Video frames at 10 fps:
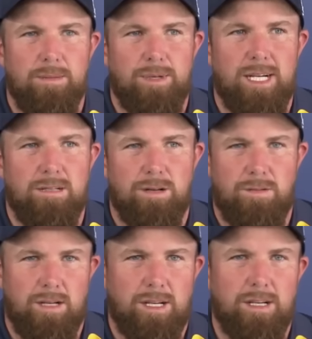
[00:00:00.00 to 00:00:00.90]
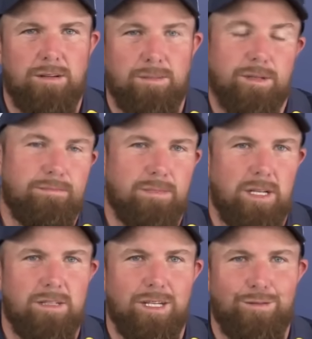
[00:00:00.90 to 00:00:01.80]
But that's what I wanted to do. But
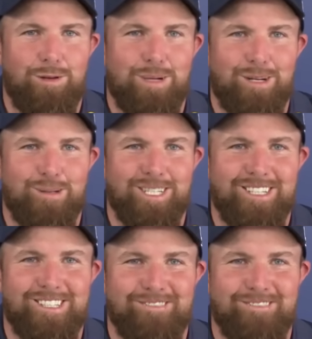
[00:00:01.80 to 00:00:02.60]
obviously, a few better was nice.